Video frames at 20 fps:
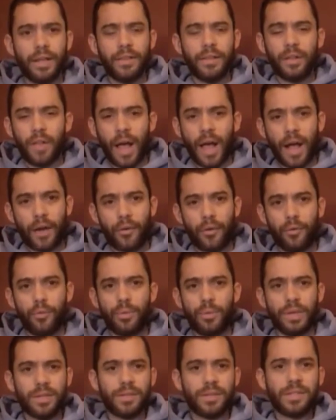in the locker room
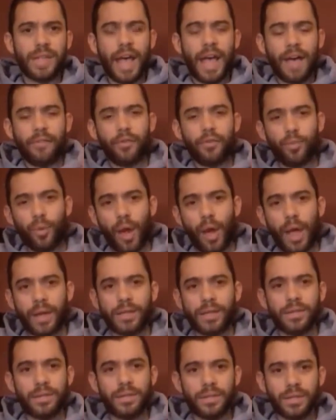because it's after
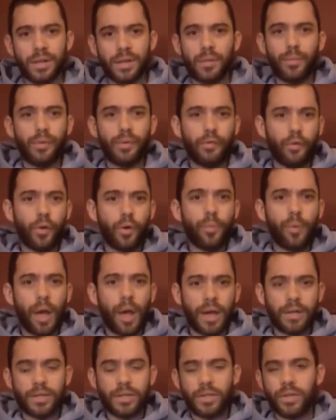practice instead of before
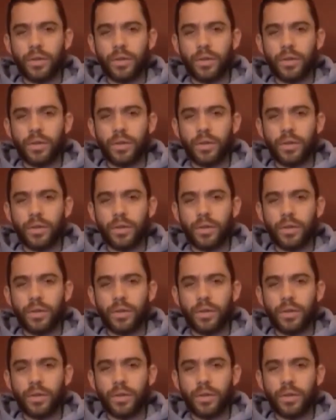practice.